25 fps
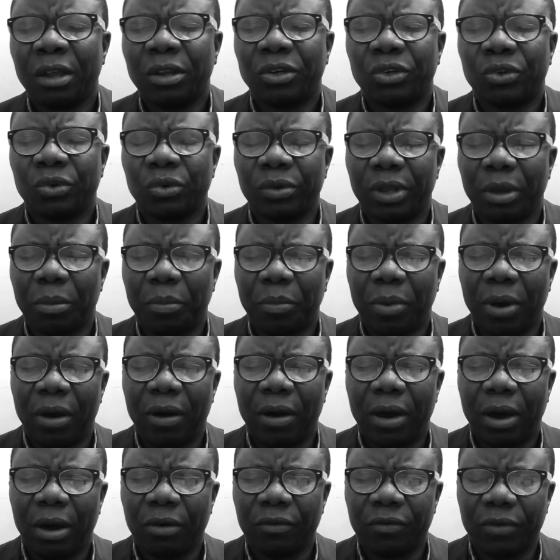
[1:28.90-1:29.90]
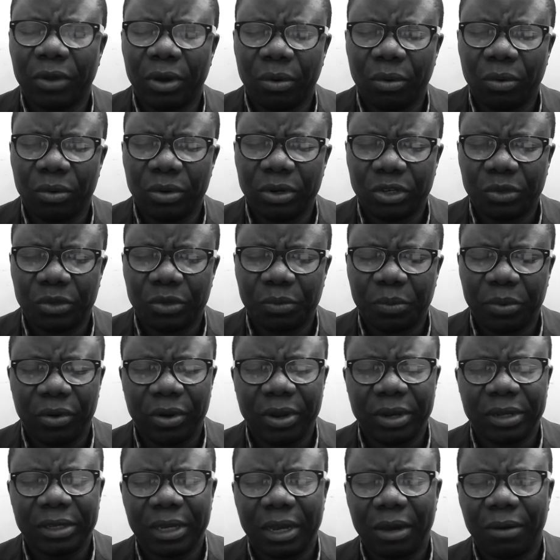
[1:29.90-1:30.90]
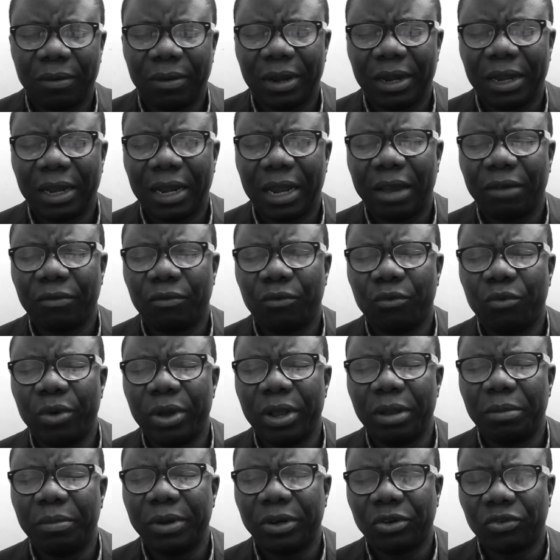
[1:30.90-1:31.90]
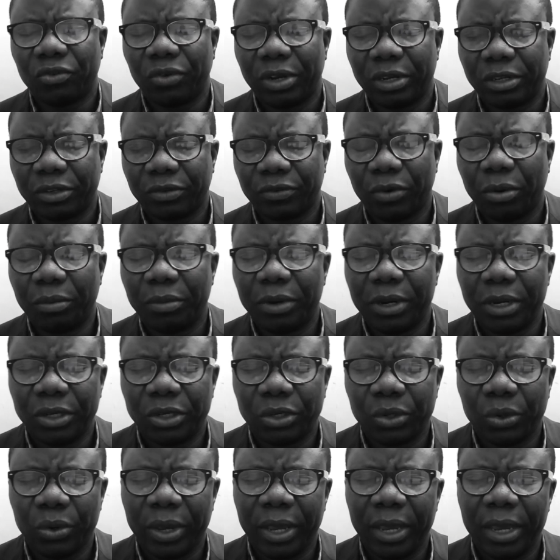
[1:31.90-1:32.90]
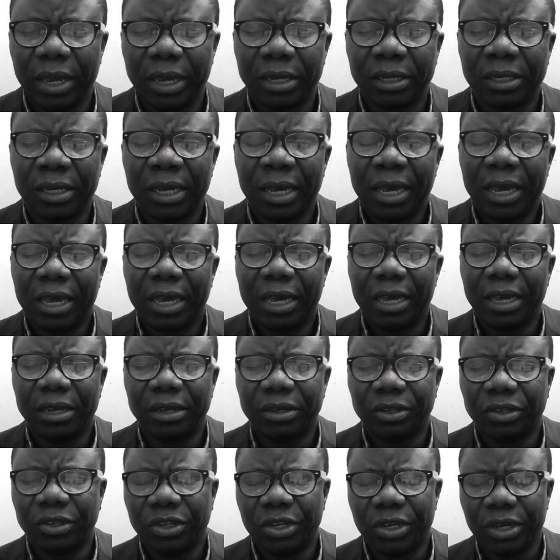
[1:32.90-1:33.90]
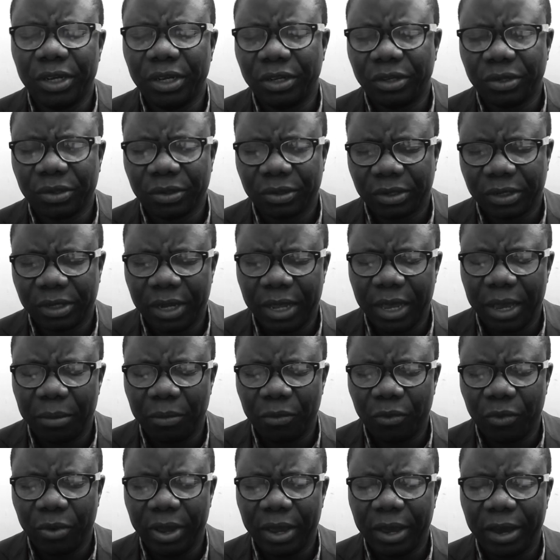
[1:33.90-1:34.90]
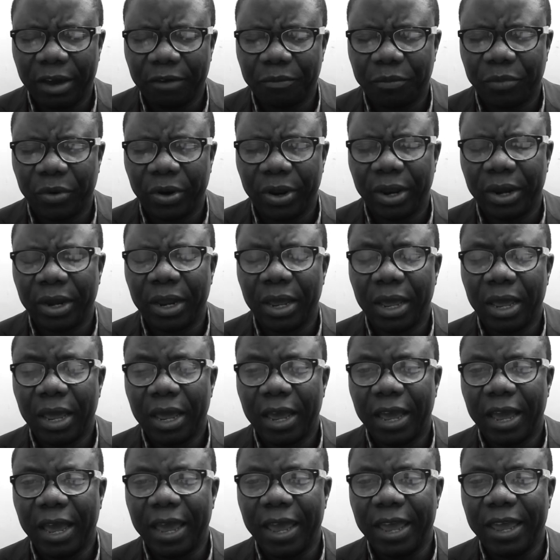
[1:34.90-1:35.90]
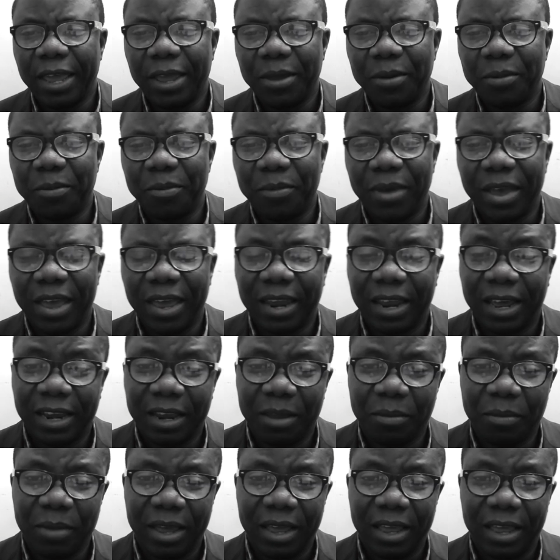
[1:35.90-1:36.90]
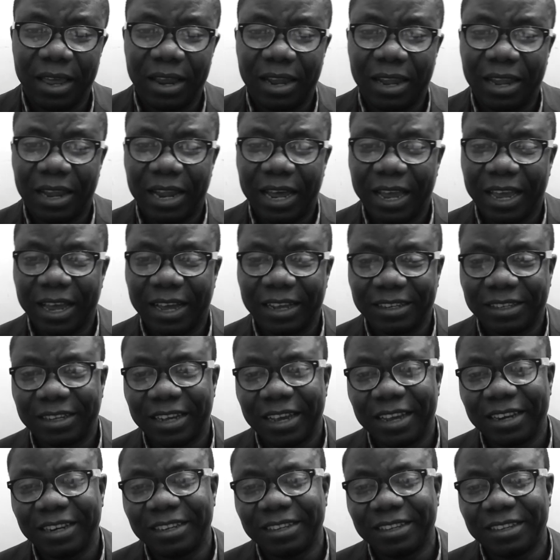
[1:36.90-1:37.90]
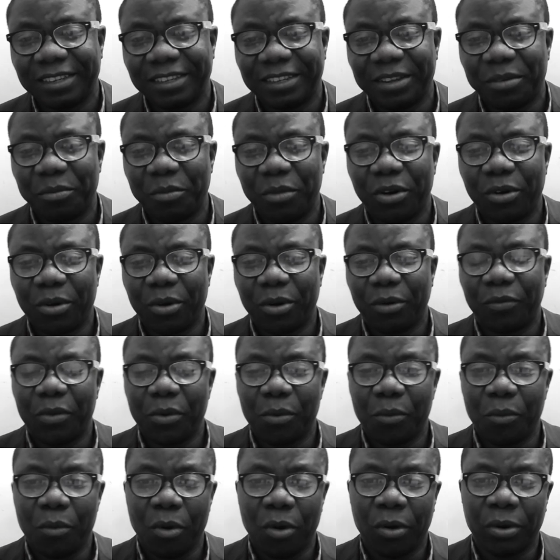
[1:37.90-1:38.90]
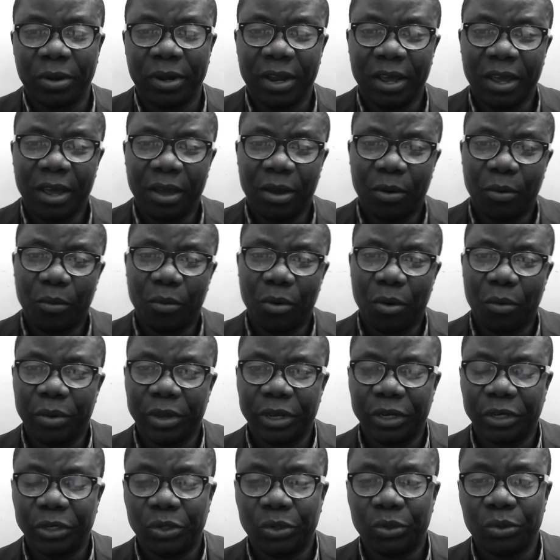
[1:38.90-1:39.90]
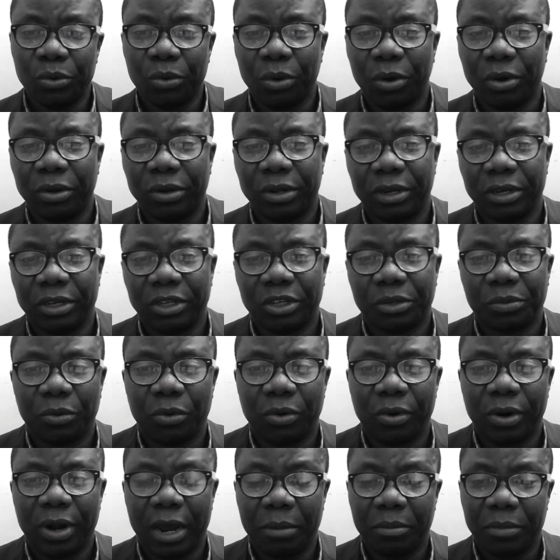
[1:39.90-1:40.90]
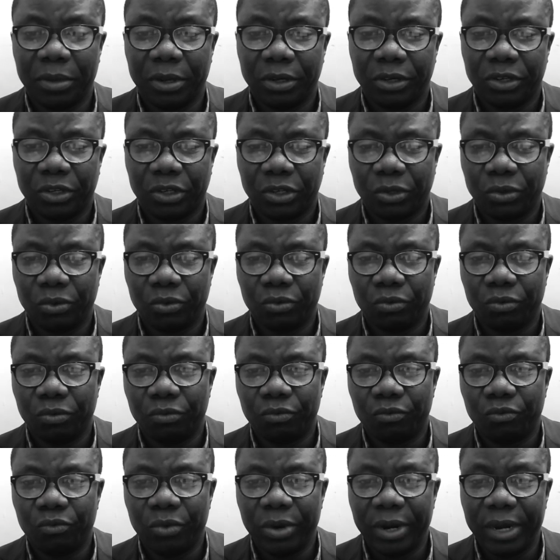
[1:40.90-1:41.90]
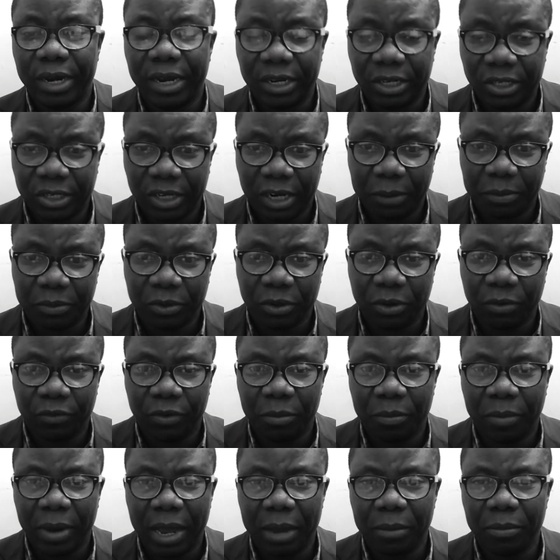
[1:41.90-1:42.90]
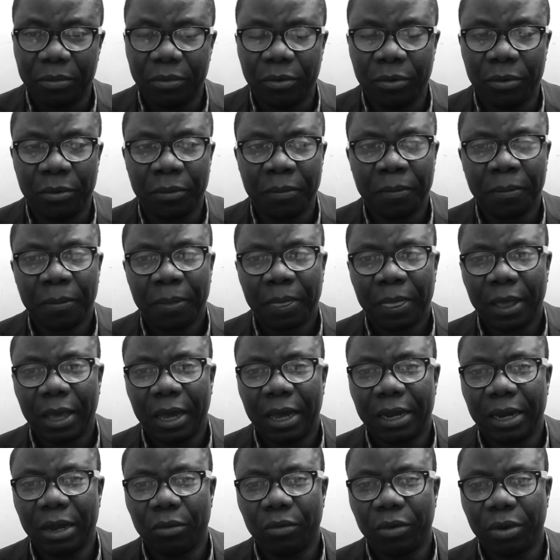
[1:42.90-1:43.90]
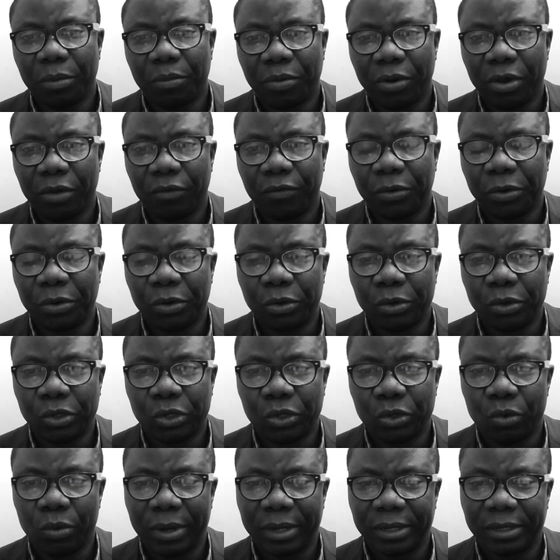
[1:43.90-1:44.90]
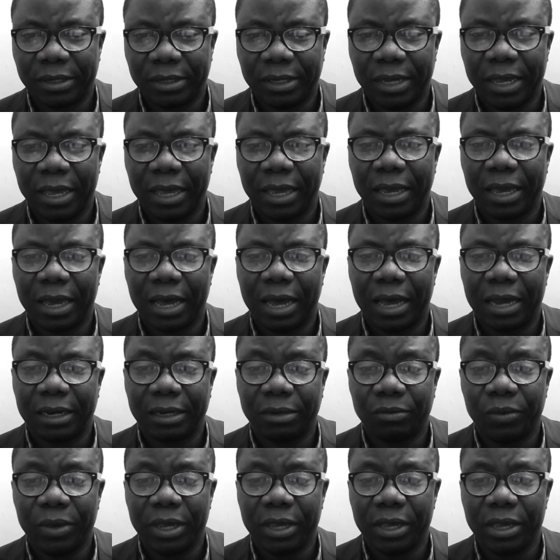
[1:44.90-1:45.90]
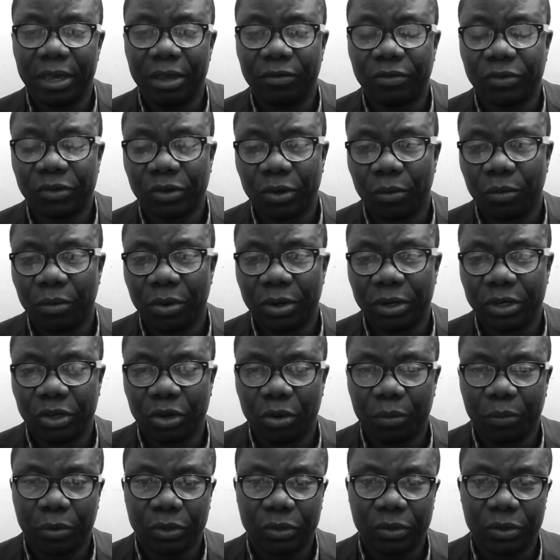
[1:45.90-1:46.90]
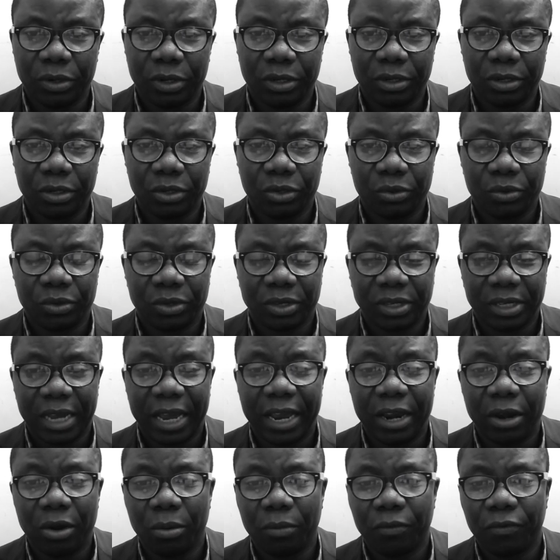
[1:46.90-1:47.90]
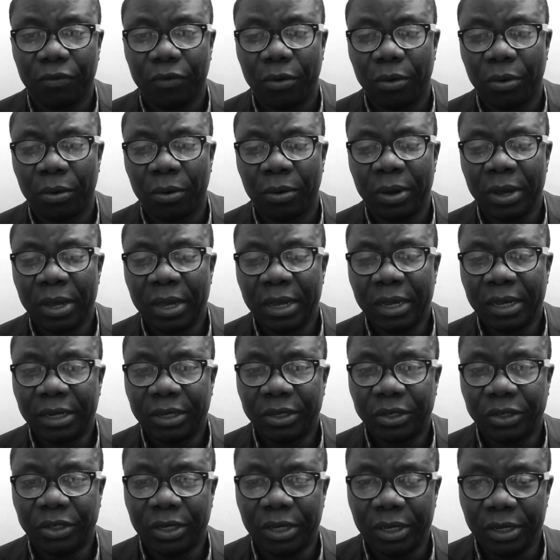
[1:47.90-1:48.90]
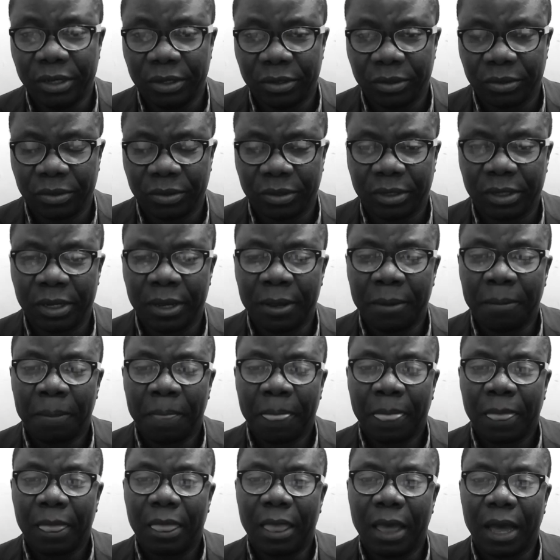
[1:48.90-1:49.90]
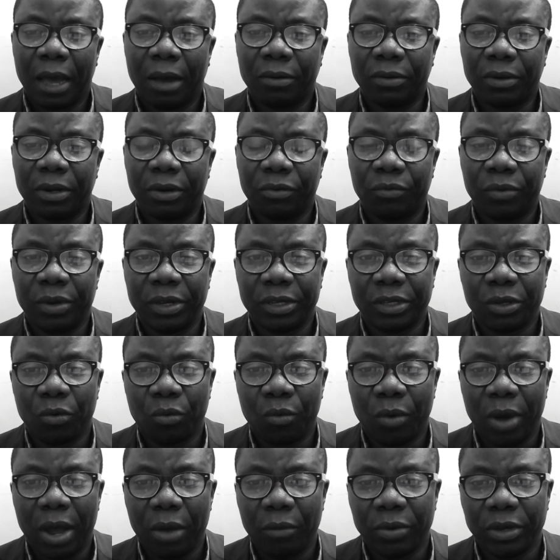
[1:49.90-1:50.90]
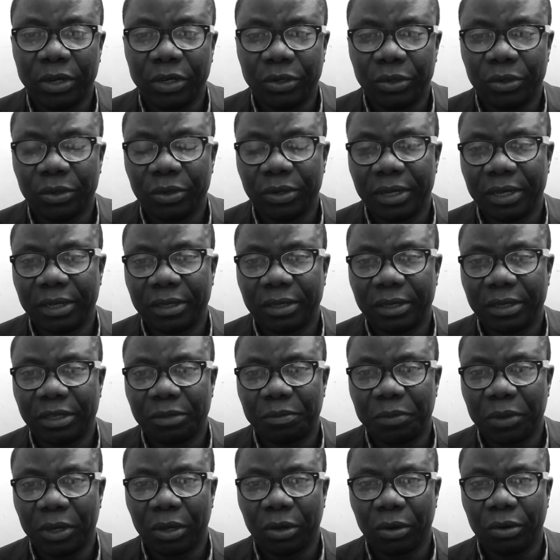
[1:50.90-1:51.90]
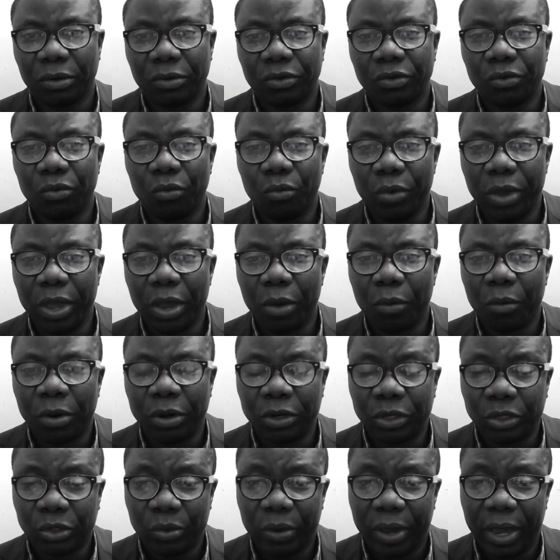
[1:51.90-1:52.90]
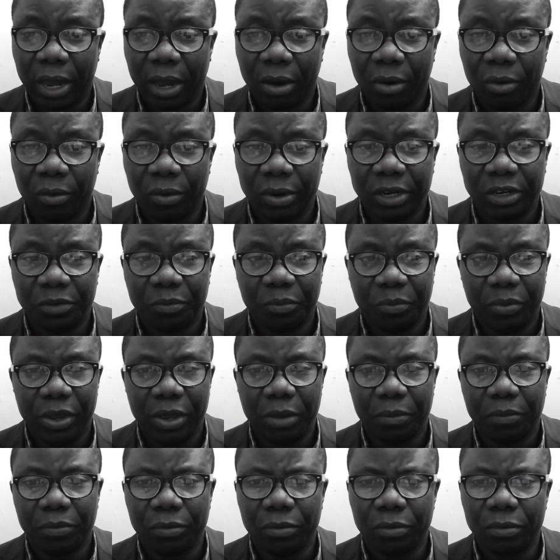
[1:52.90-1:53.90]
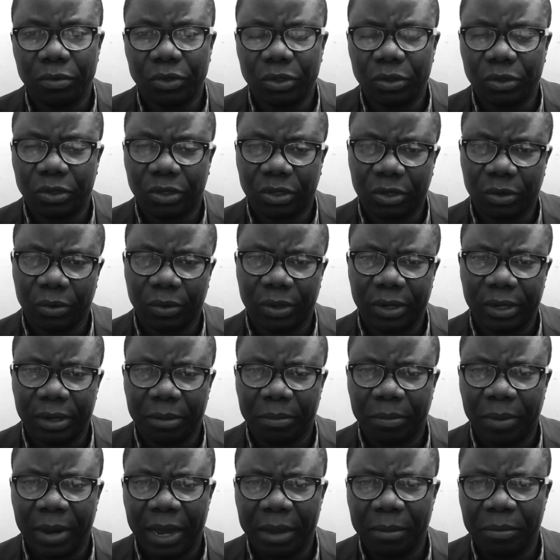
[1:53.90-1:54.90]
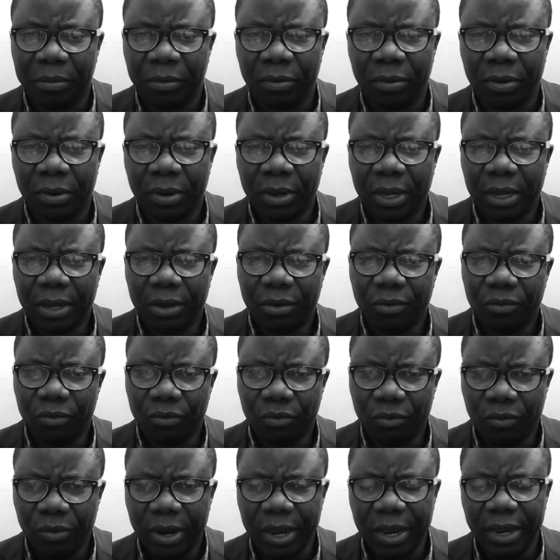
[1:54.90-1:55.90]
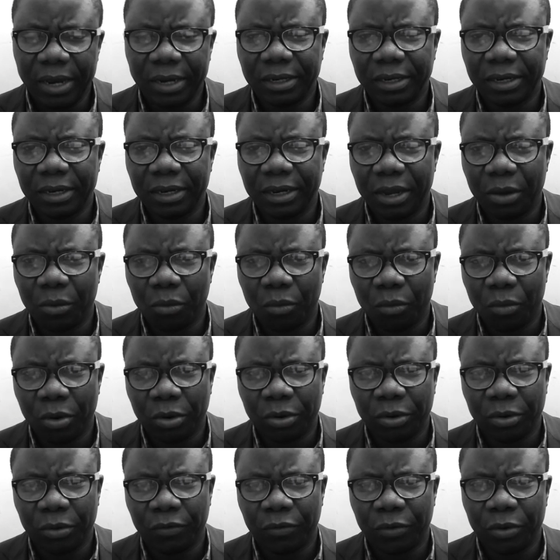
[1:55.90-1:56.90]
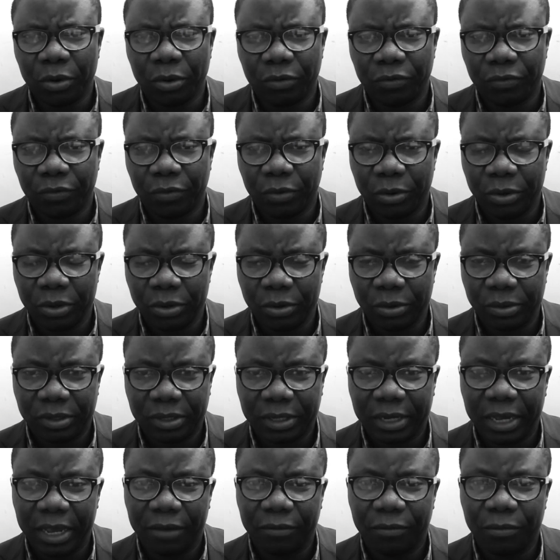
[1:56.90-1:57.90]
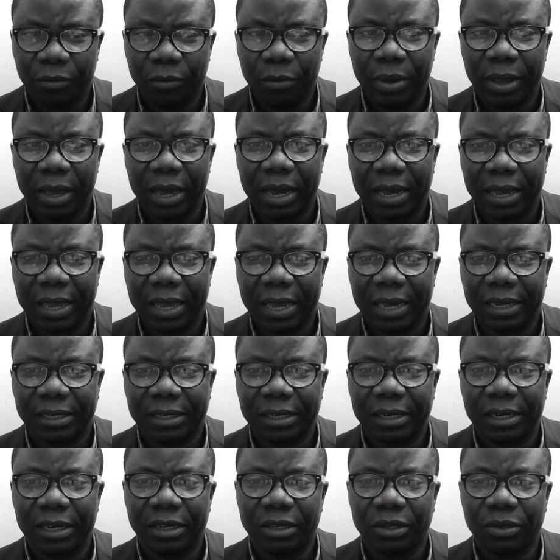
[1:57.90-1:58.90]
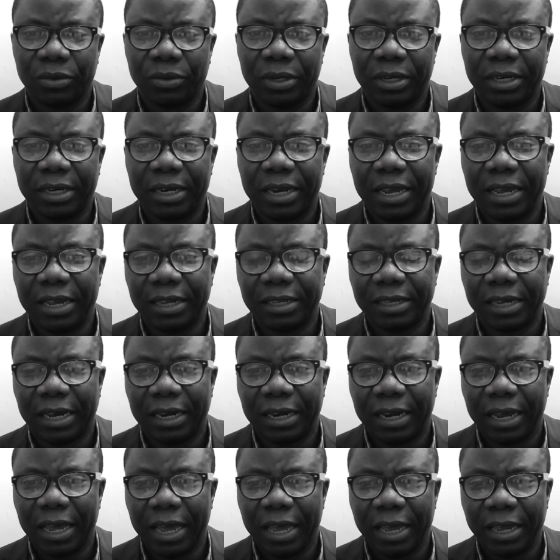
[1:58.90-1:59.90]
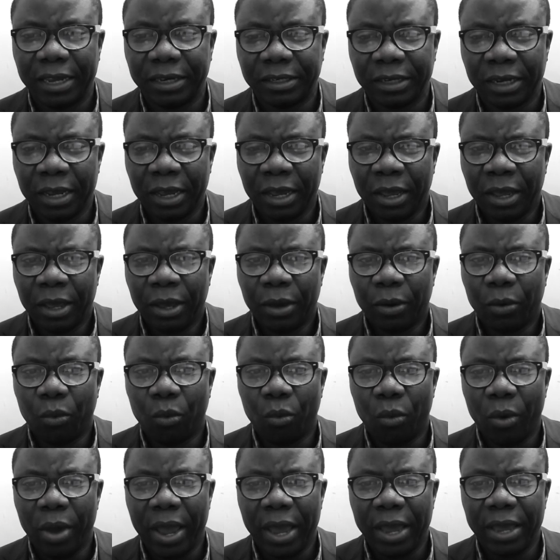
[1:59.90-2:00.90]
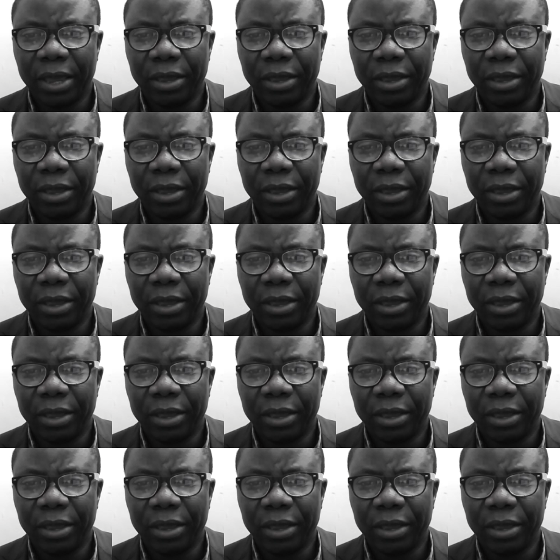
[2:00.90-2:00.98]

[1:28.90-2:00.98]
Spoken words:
through the power of the Holy Spirit, our life will be transformed into it. In Jesus' name we have prayed. Amen and amen. Like I said, this is the Mirror of the Word. What we do on this program is to read a chapter of the Bible, and then we pray for those who are sick, and we give someone the opportunity to sign up for Jesus. Now, the reason why we do this is because we want to encourage people to study the Bible. Read the Word of God for yourself. We are getting into the days and age where